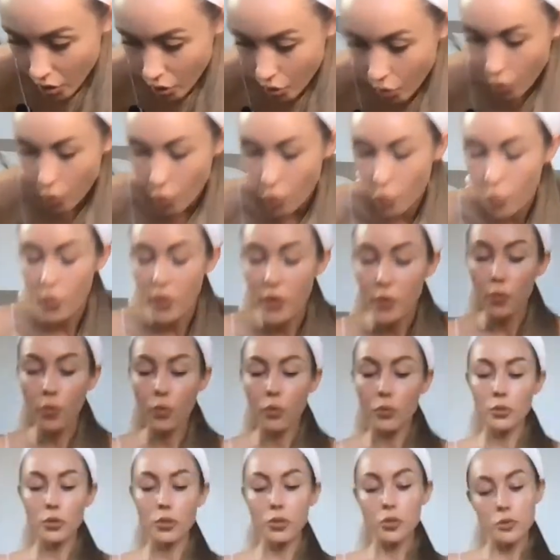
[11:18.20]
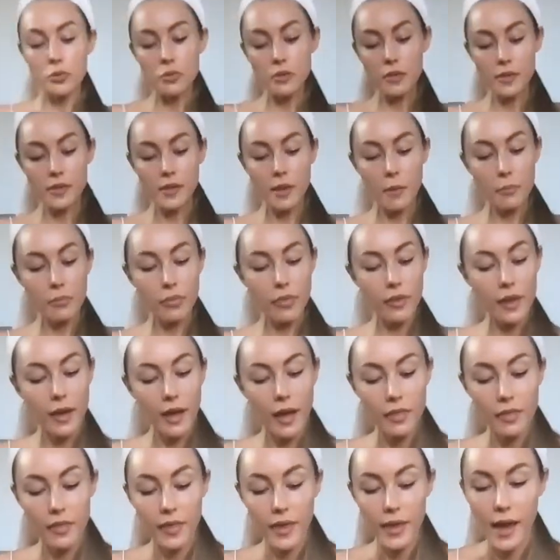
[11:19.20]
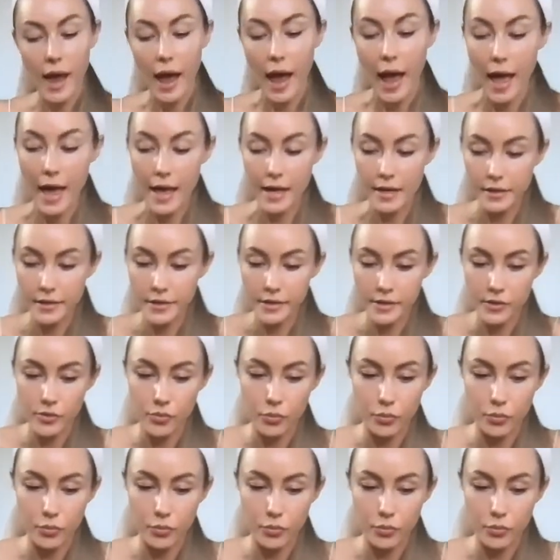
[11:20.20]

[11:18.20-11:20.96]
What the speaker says: we will do something at the end,